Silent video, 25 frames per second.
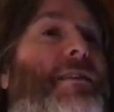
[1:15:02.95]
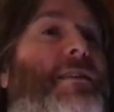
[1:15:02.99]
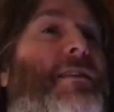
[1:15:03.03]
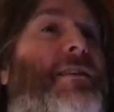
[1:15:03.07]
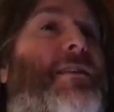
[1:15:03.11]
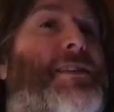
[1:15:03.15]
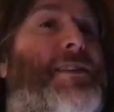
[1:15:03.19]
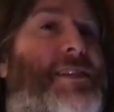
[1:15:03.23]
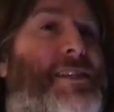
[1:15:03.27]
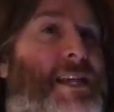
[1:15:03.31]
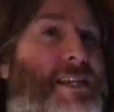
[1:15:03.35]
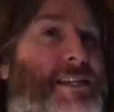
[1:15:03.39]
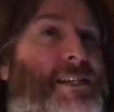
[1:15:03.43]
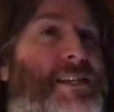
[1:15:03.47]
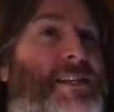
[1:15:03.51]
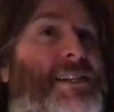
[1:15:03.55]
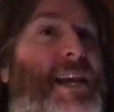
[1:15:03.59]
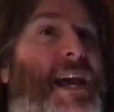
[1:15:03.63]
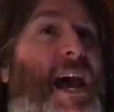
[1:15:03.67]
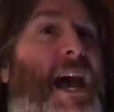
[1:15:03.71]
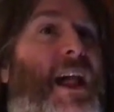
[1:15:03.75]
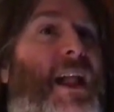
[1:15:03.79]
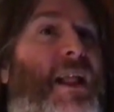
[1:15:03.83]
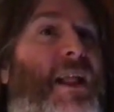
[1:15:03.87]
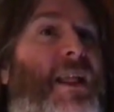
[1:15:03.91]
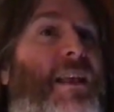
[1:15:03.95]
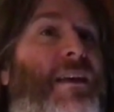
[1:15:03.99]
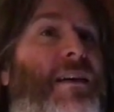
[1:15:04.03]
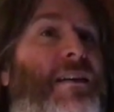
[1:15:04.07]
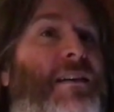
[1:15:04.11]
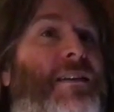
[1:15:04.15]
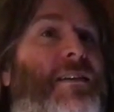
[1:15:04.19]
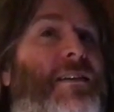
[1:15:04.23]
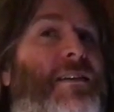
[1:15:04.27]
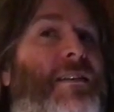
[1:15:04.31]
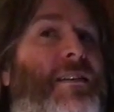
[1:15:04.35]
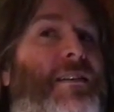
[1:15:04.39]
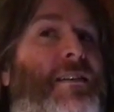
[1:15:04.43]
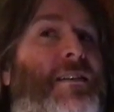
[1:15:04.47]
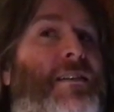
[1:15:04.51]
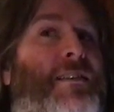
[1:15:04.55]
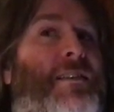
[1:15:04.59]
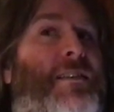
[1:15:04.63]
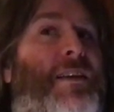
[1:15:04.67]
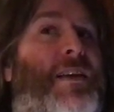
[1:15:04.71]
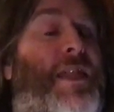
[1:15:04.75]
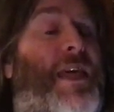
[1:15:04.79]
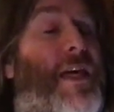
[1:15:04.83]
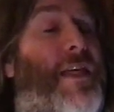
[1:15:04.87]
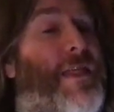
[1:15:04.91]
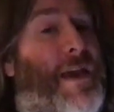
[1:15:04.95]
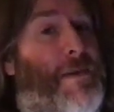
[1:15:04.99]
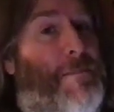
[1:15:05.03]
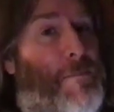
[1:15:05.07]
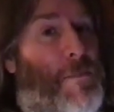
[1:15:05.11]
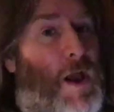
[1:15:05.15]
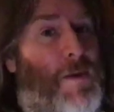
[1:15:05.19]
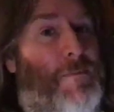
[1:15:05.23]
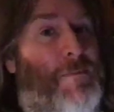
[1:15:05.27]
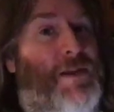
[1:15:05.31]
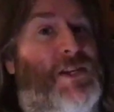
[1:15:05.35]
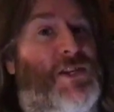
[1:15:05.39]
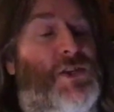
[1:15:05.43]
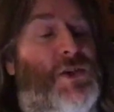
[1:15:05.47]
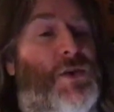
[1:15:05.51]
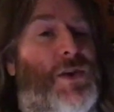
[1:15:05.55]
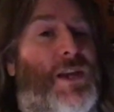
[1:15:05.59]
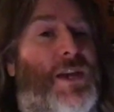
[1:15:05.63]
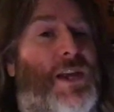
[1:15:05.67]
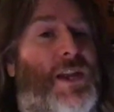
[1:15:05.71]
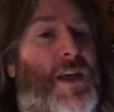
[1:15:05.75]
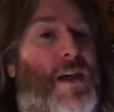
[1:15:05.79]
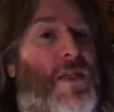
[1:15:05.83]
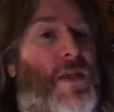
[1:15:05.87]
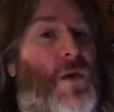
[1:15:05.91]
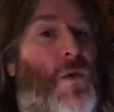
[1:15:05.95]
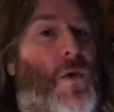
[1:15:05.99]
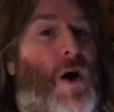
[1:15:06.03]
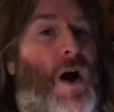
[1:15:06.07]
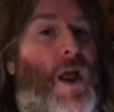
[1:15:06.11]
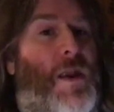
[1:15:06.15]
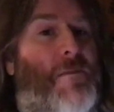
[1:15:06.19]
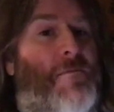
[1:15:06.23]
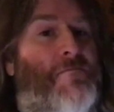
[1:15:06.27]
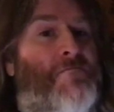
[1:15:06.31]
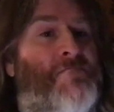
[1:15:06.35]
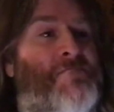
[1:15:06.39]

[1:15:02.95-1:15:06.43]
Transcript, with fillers: says Adele, that they might be doing another one.